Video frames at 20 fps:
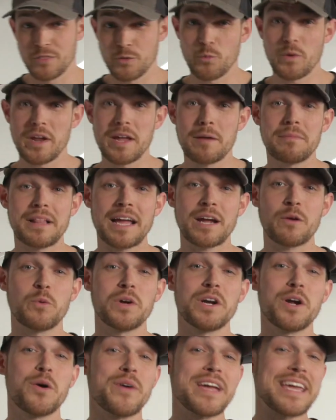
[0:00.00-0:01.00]
The Ram Black
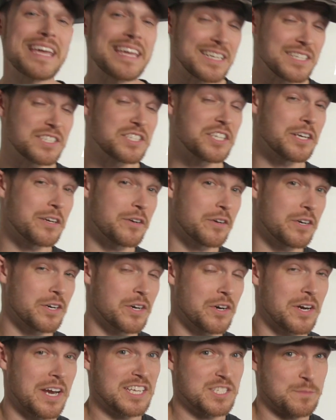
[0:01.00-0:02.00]
Widow
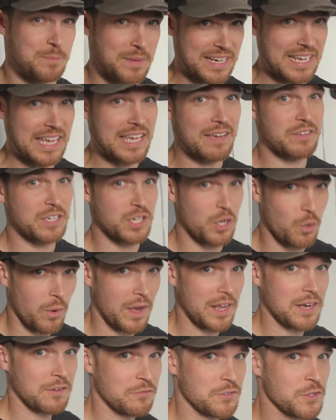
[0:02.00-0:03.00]
interior has been given
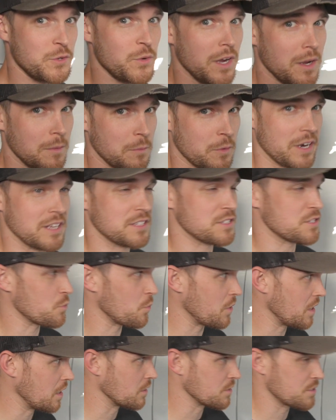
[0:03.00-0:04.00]
quite a few upgrades as
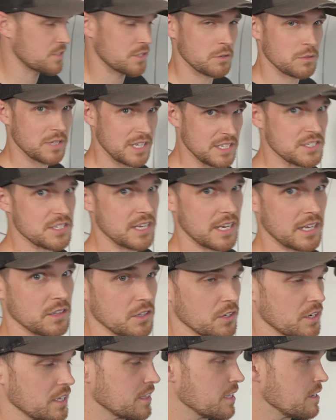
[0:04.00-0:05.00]
well, so let's take a
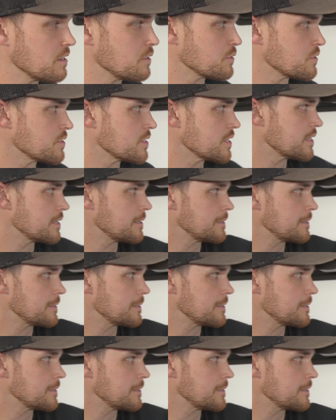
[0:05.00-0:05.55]
look at those.